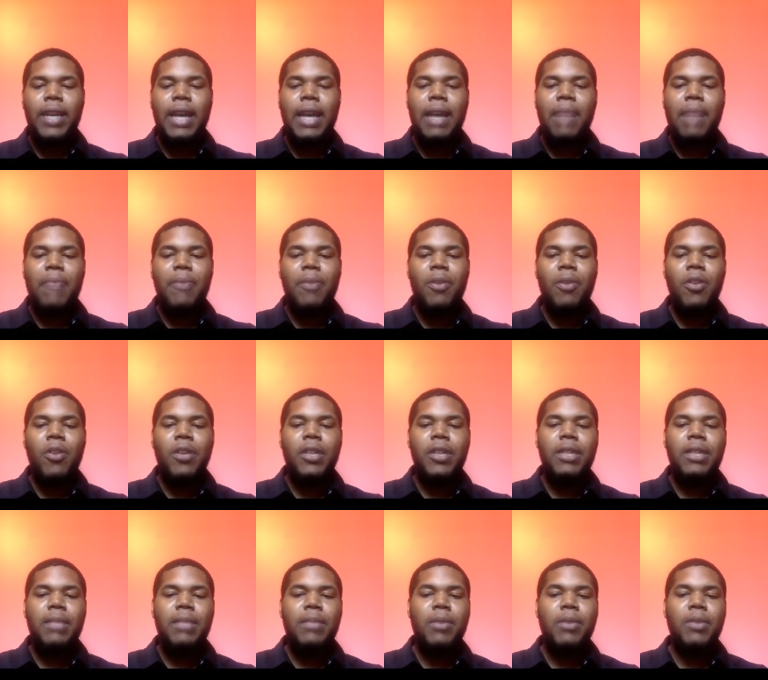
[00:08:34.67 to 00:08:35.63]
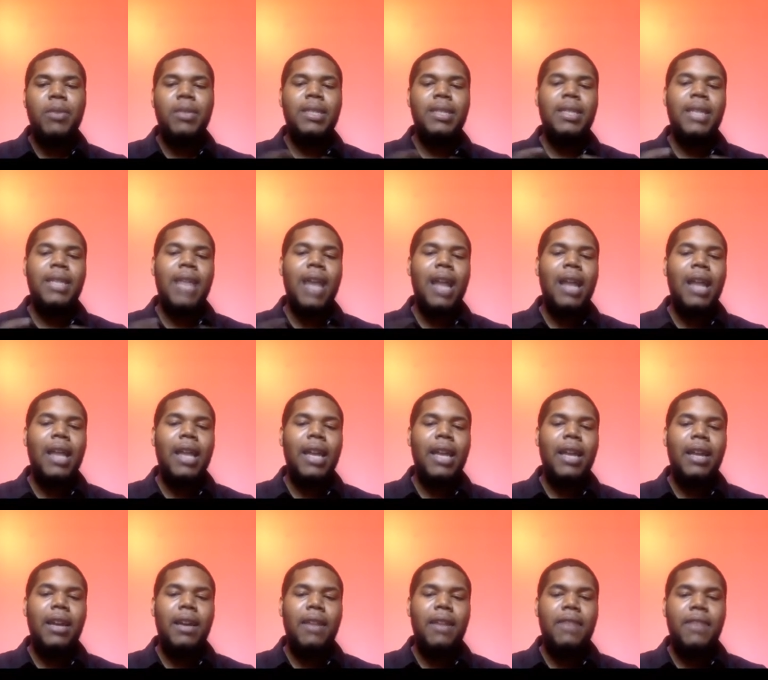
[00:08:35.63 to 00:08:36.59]
Capricorn is the most
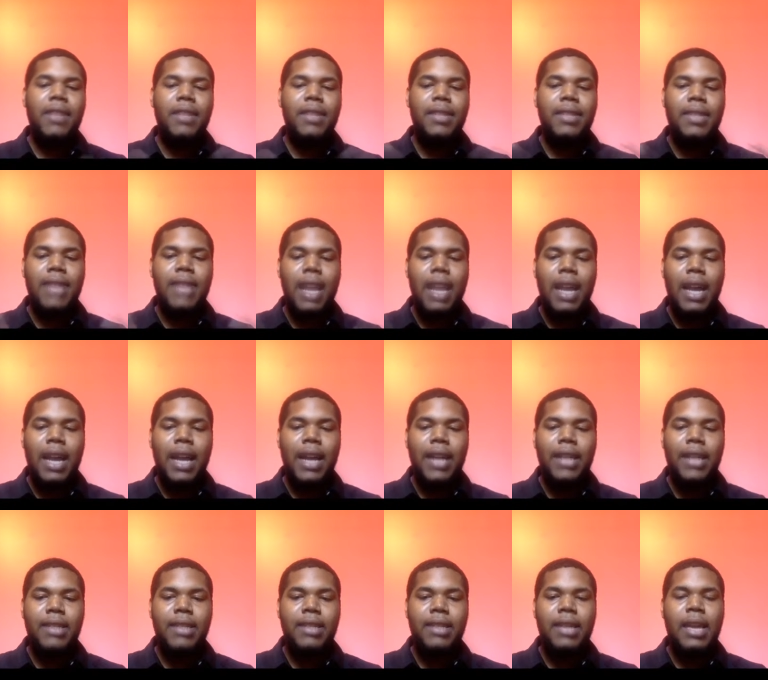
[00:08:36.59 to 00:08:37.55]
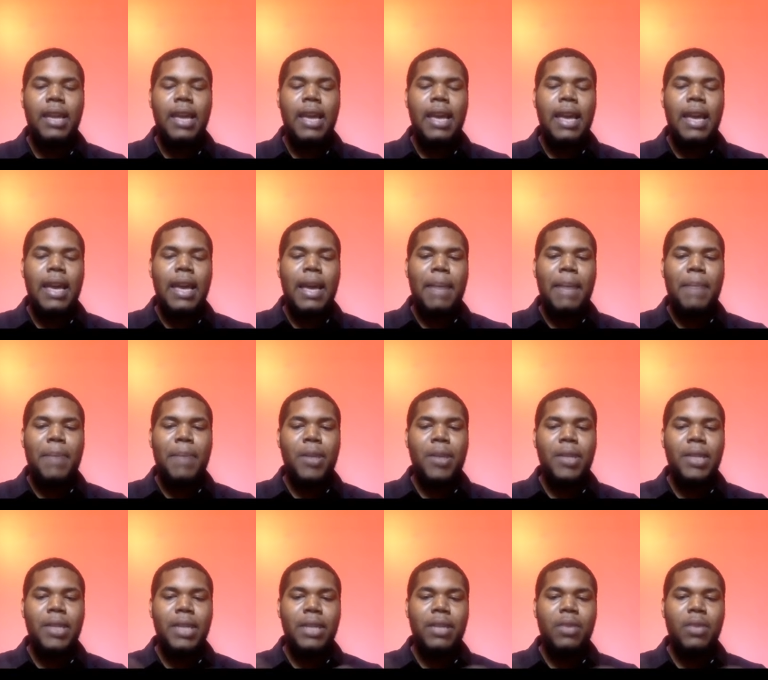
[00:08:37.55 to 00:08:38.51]
solid of the signs and
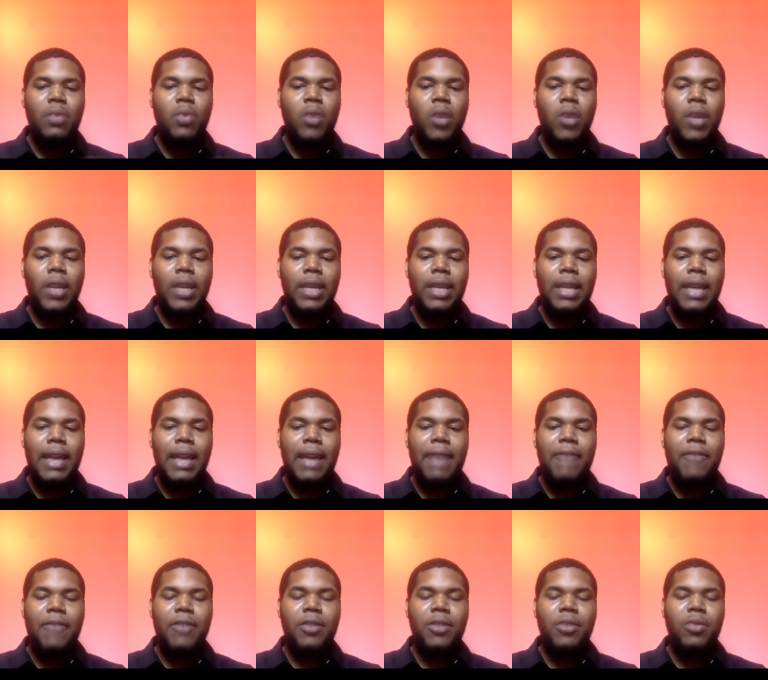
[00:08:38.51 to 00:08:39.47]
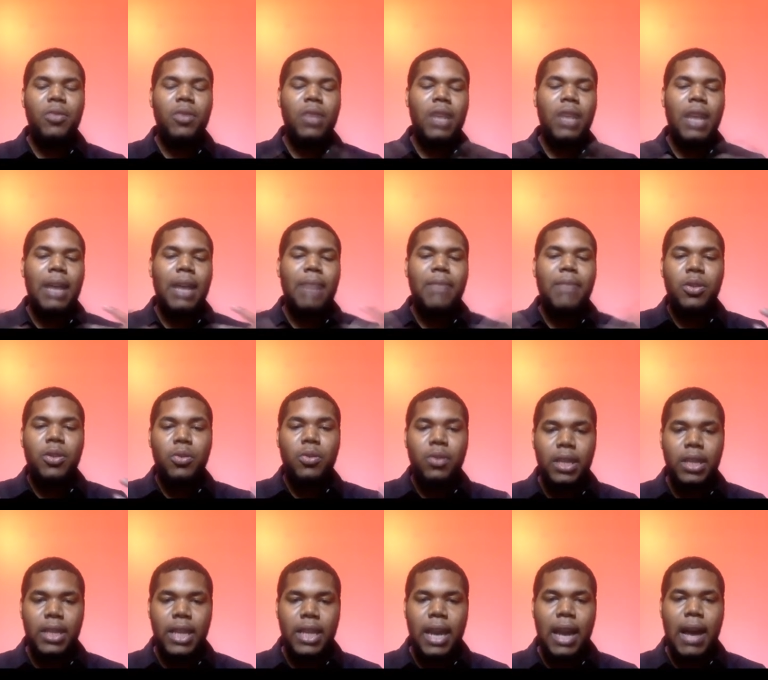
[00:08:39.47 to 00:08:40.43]
puts in the work and the effort to climb to
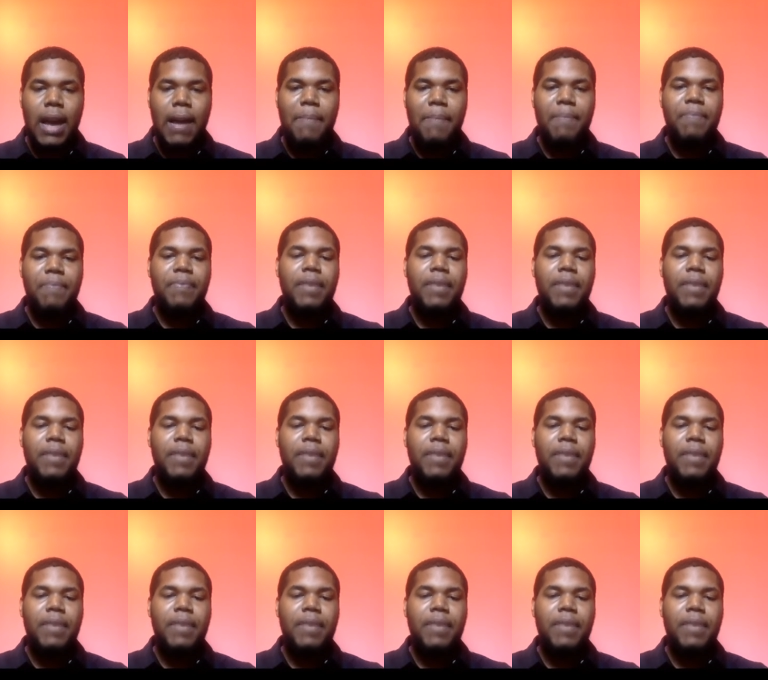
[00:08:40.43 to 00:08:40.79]
the top.